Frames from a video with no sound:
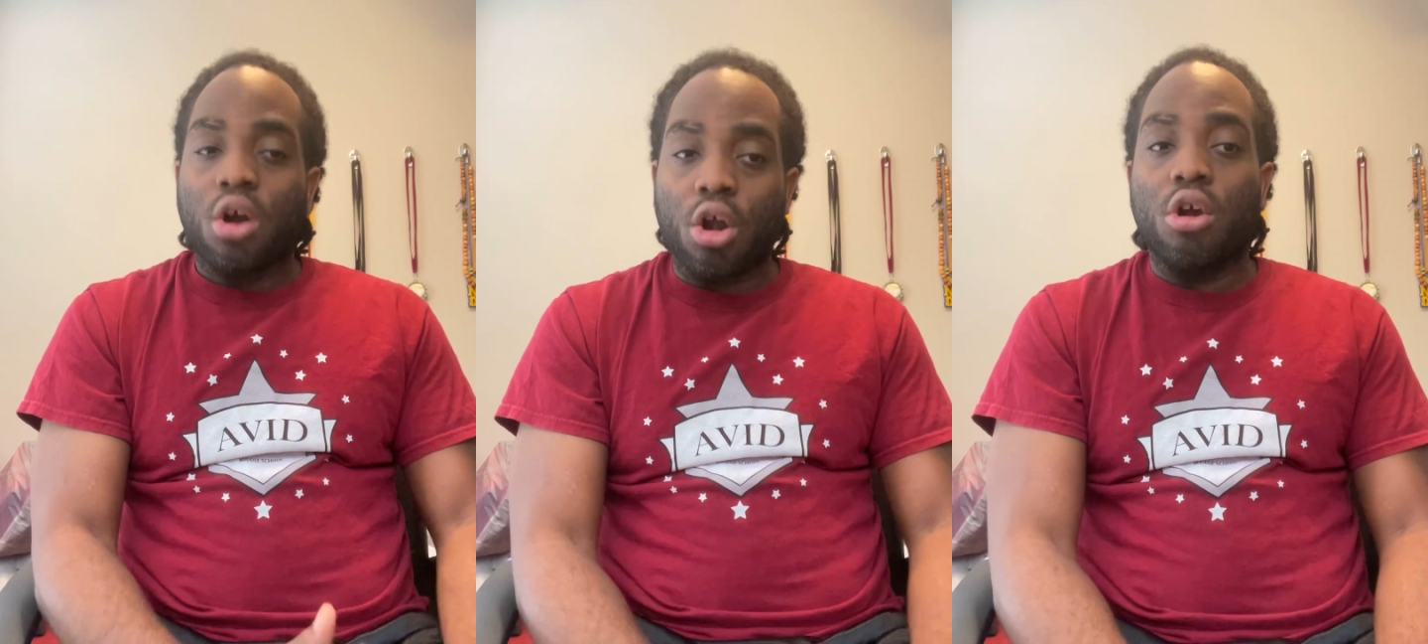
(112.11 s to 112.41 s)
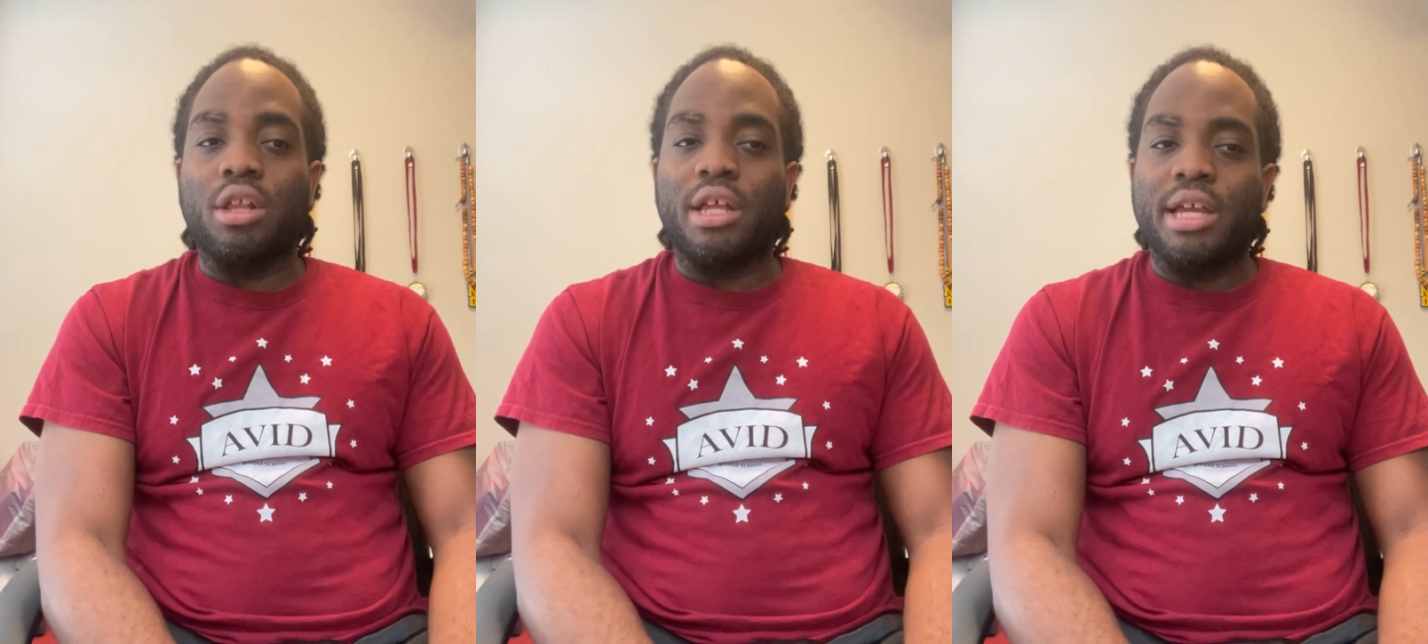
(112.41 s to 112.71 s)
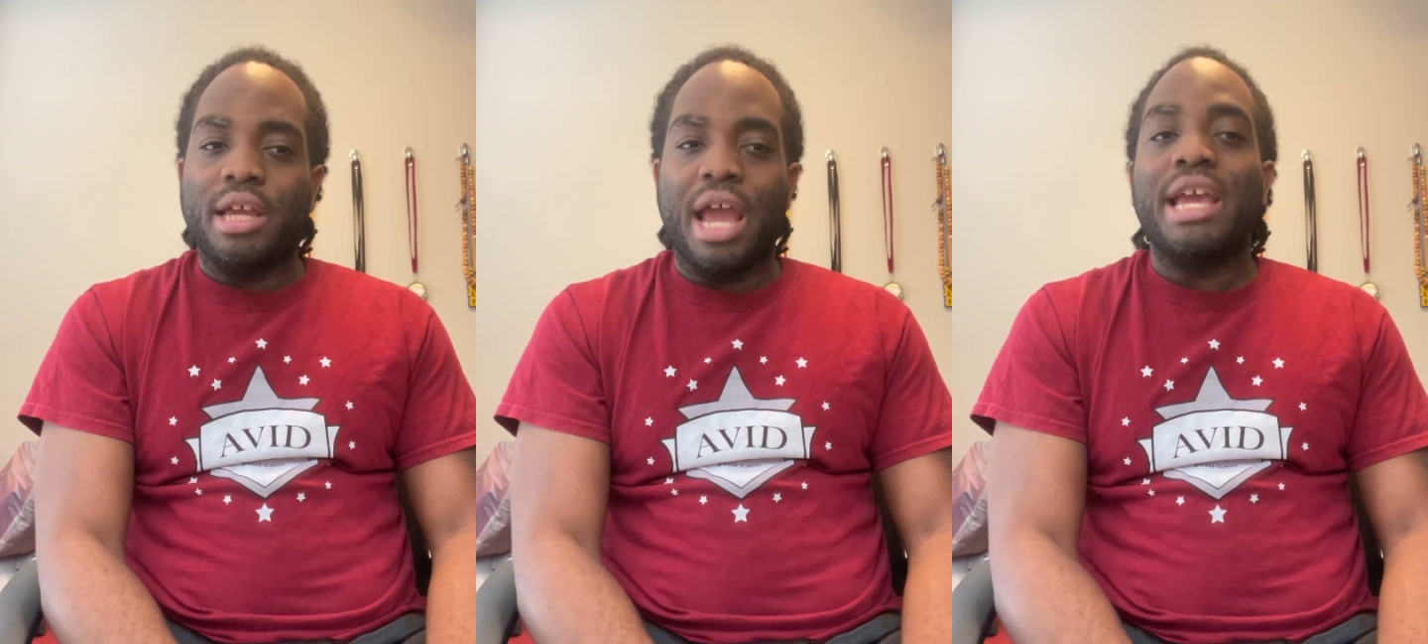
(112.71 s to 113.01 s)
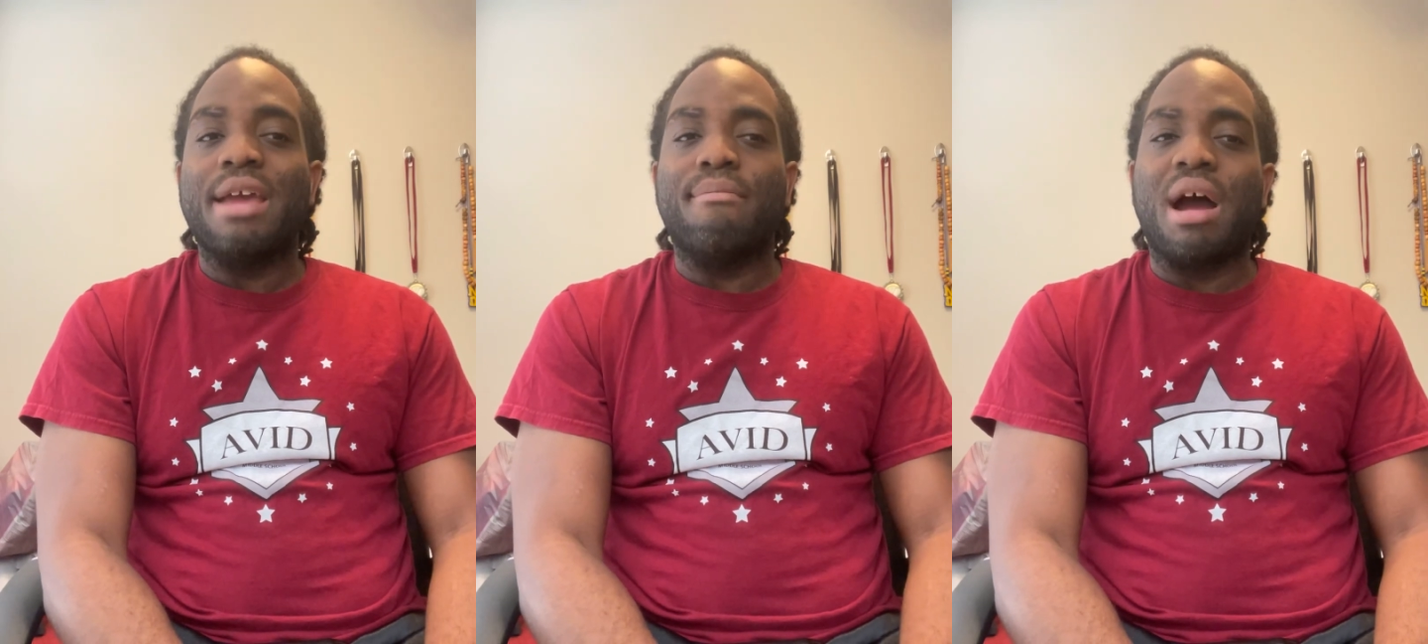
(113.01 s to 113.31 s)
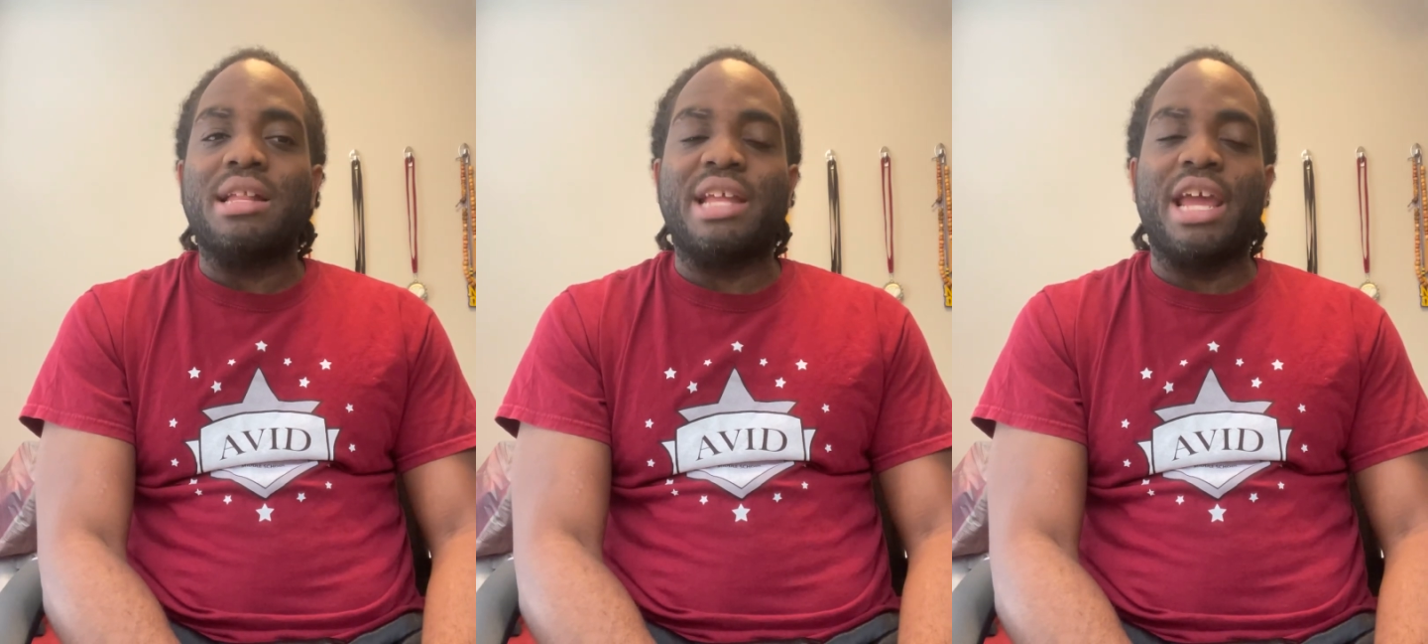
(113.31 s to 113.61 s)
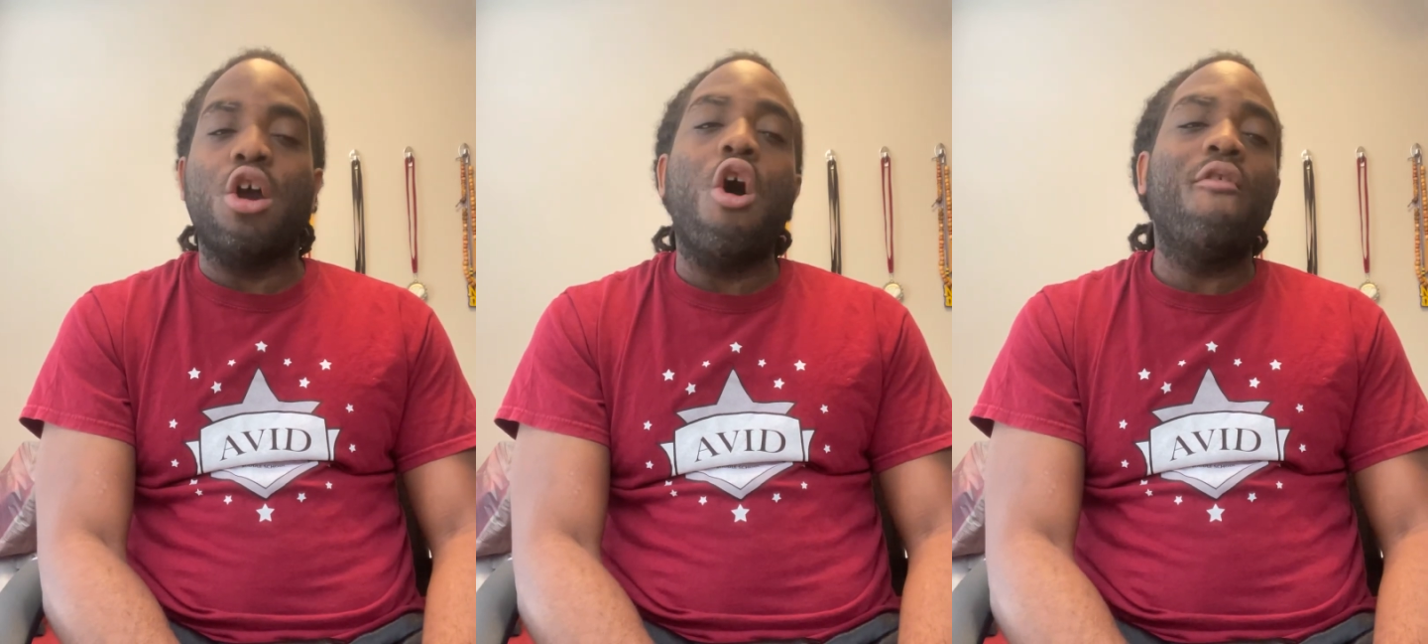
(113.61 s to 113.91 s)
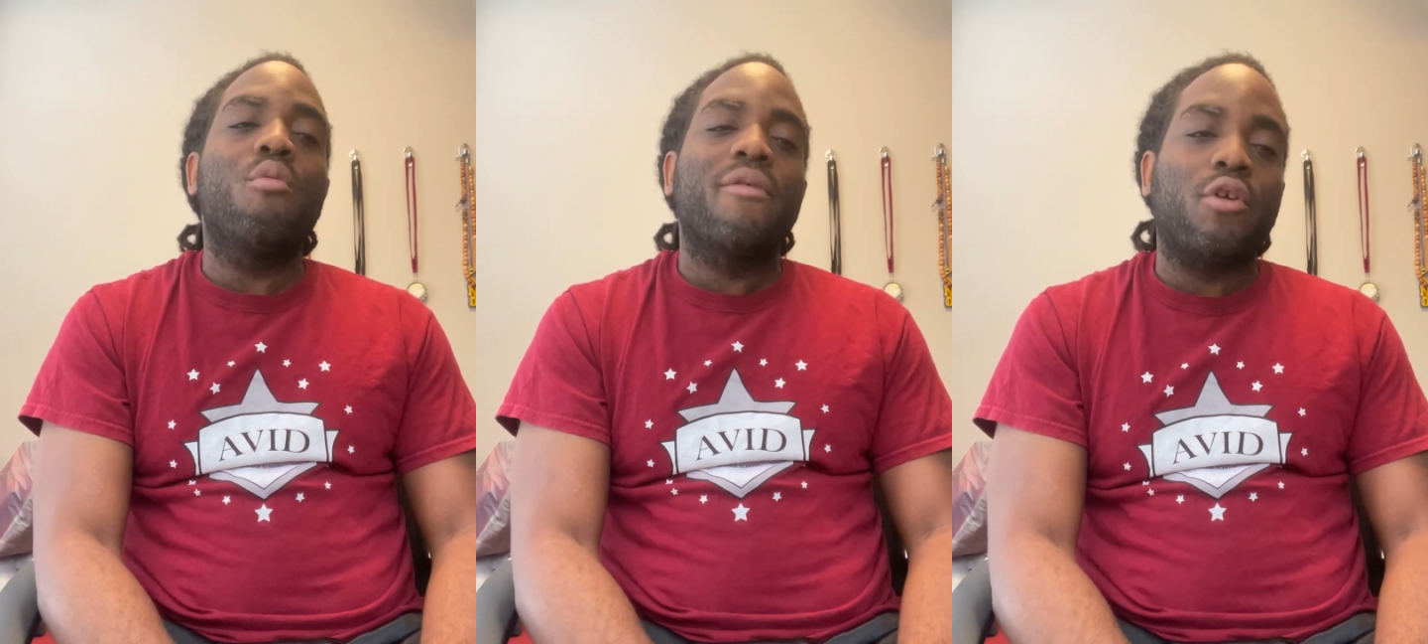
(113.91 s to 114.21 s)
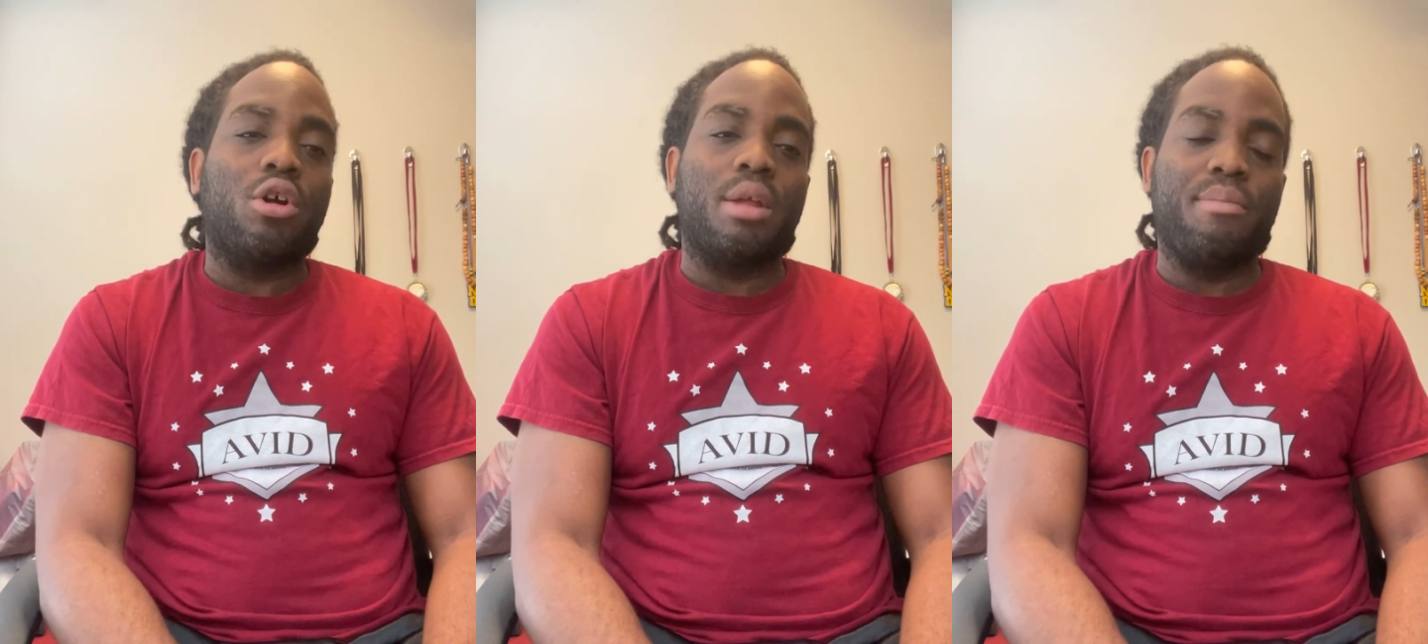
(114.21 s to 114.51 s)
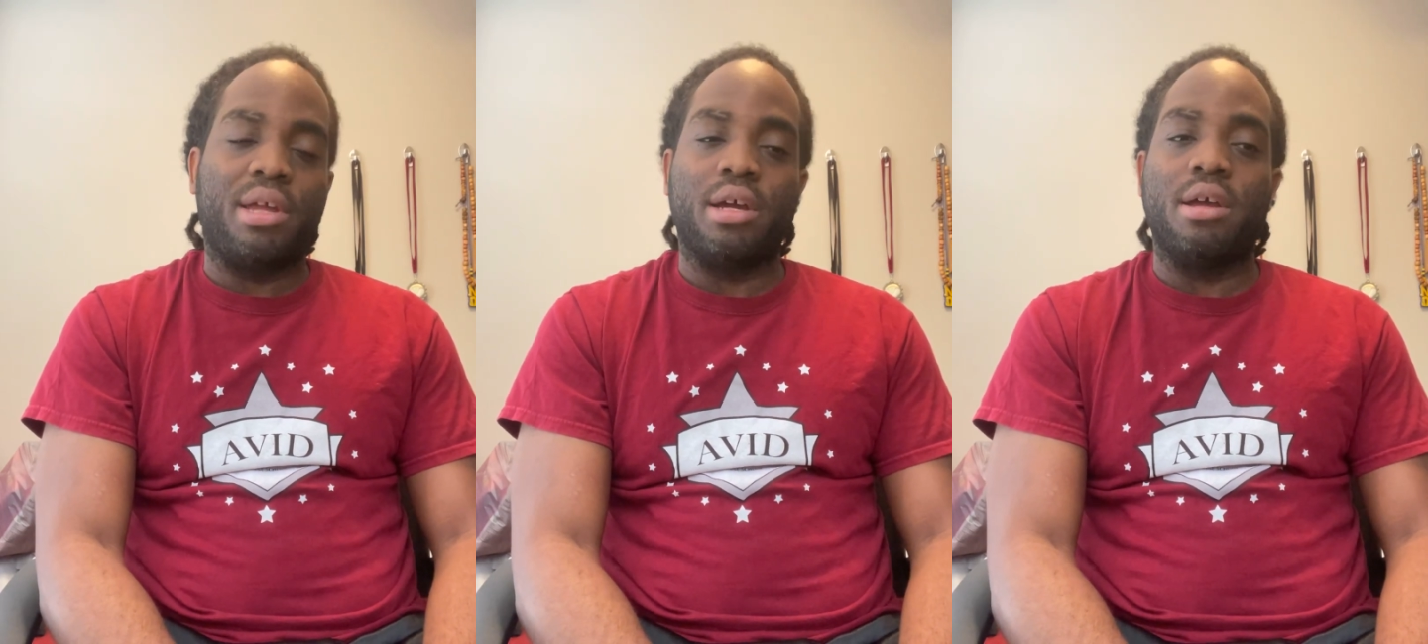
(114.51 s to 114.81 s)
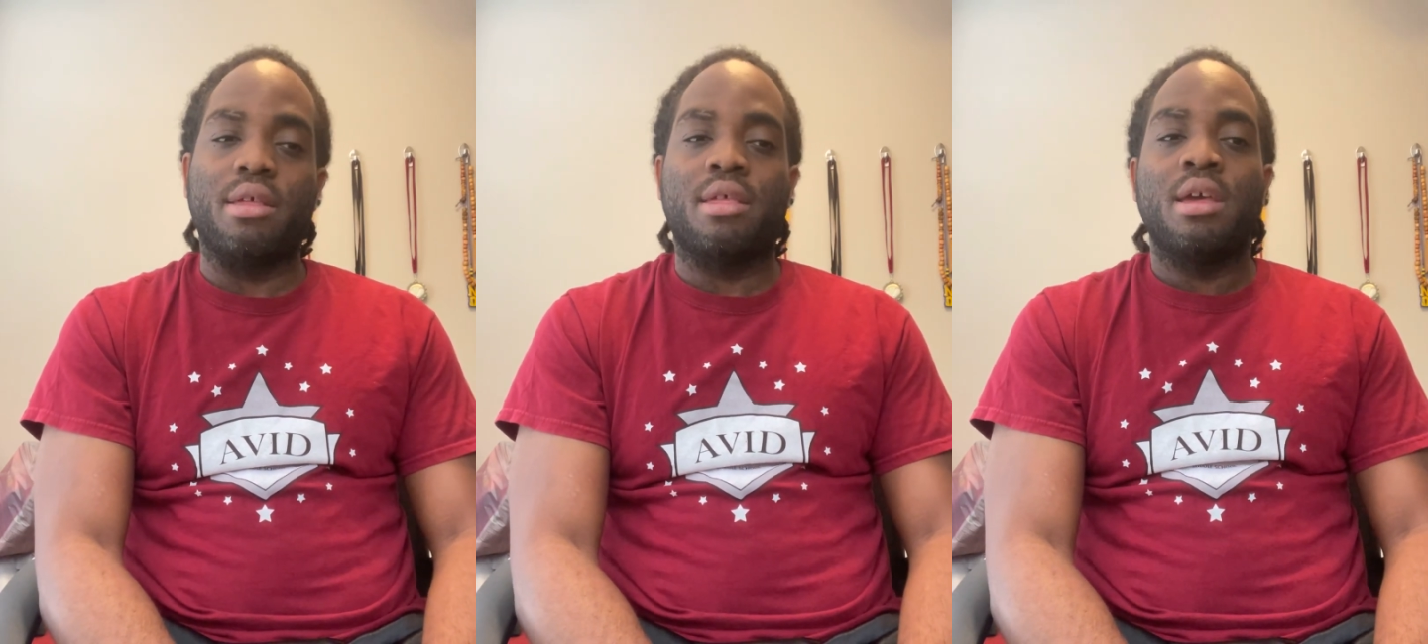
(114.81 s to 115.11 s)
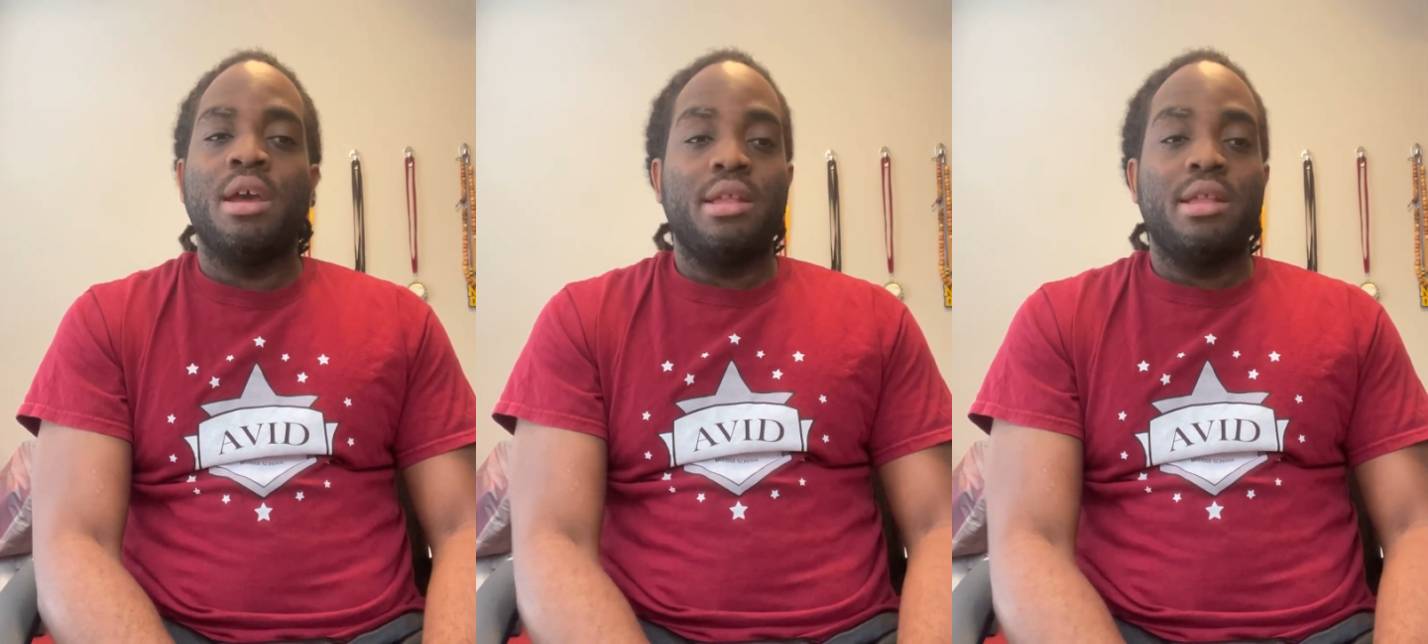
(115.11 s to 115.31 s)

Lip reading: early and get my day over with early because